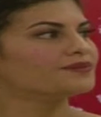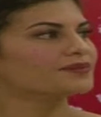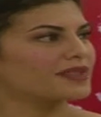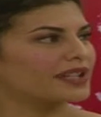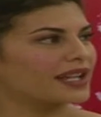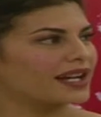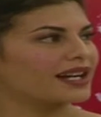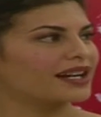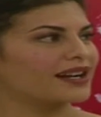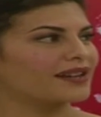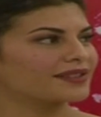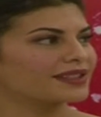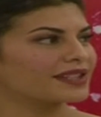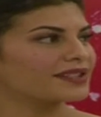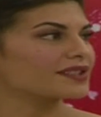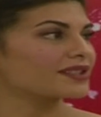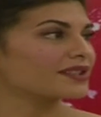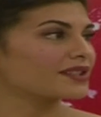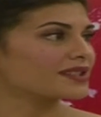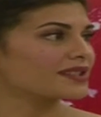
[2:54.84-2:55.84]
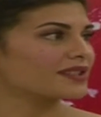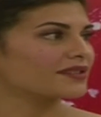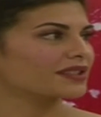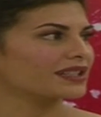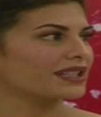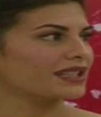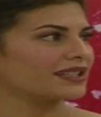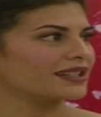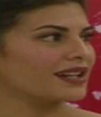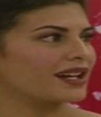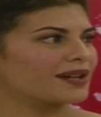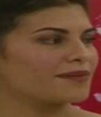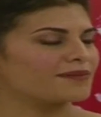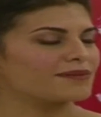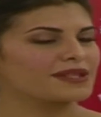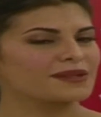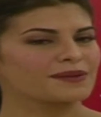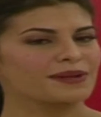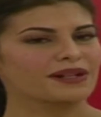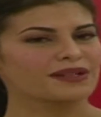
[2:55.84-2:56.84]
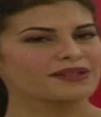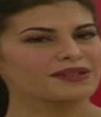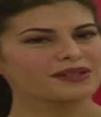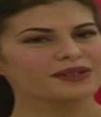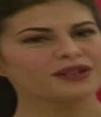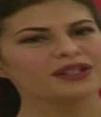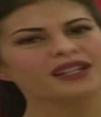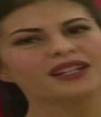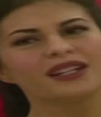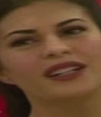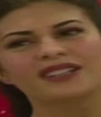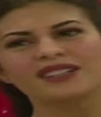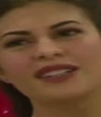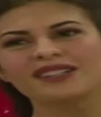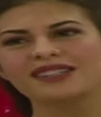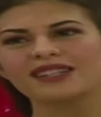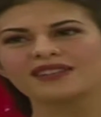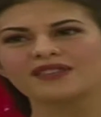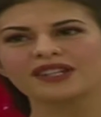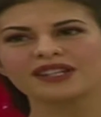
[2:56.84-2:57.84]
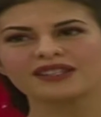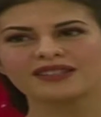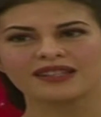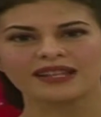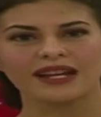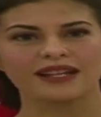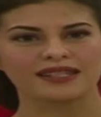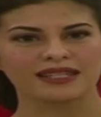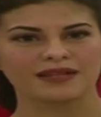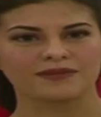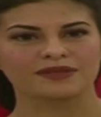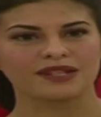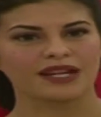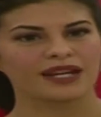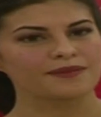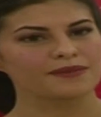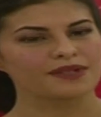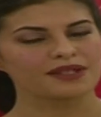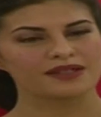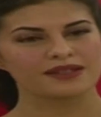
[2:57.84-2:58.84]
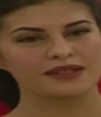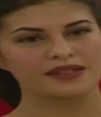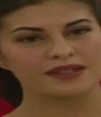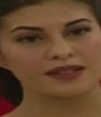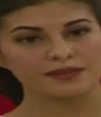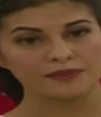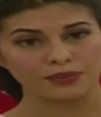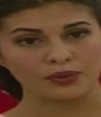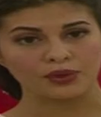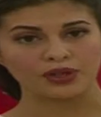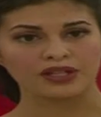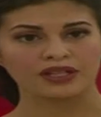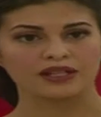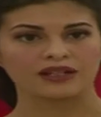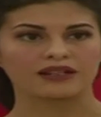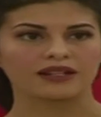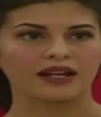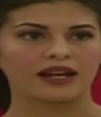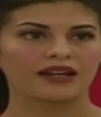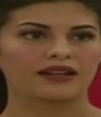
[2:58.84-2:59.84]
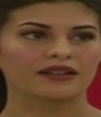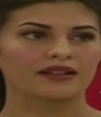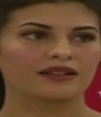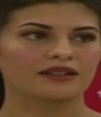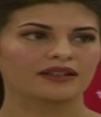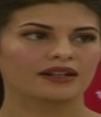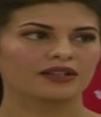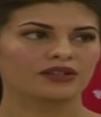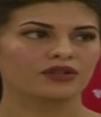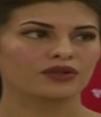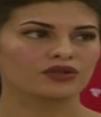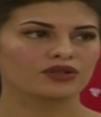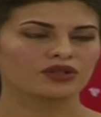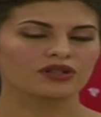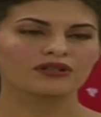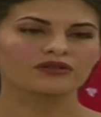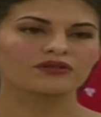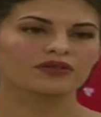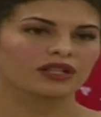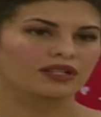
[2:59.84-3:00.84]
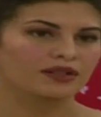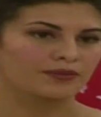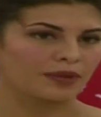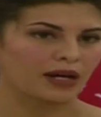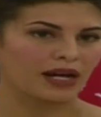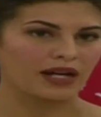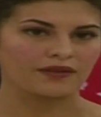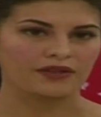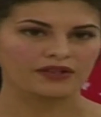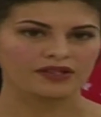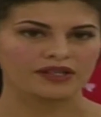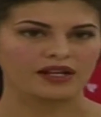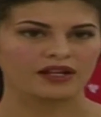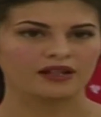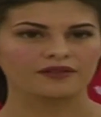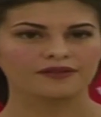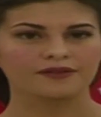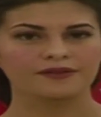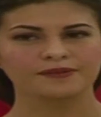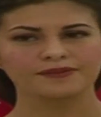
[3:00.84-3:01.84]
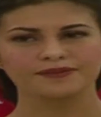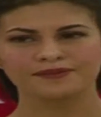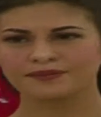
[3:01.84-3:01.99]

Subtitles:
yeah, and their desserts are really yum as well. So just giving into that sometimes, it's important, and you shouldn't really deprive yourself.